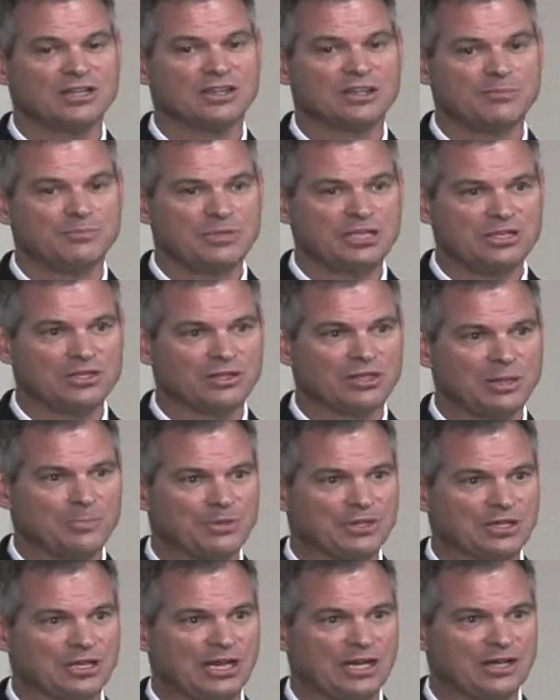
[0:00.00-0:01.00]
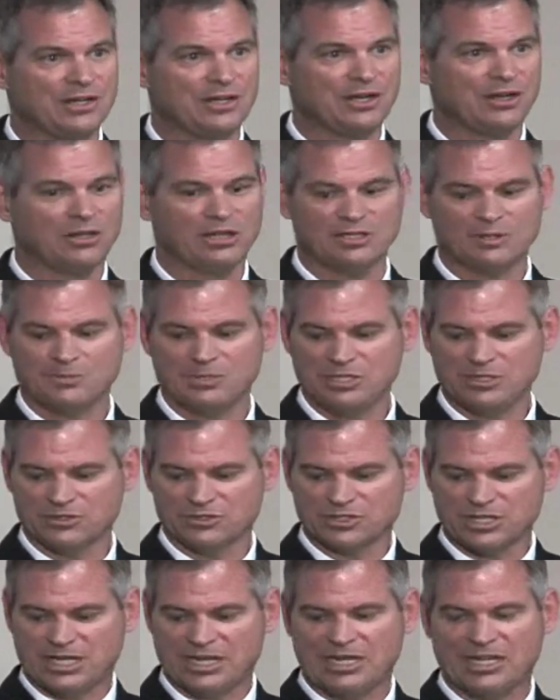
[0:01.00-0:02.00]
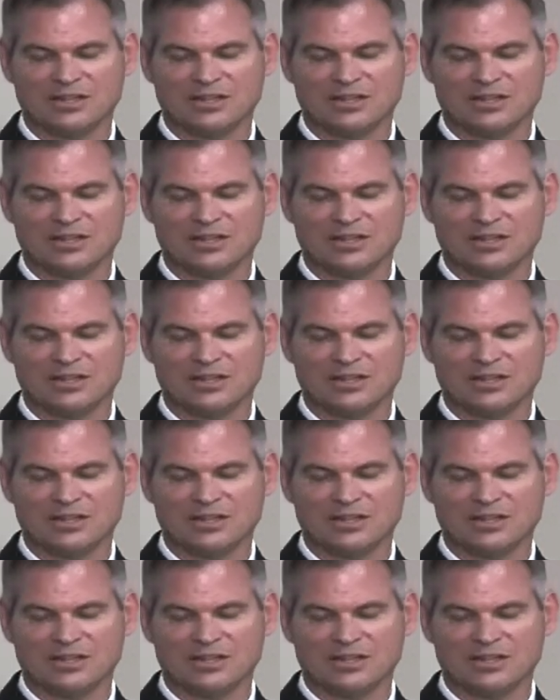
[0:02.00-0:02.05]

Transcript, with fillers: the medial epicondyle on the medial side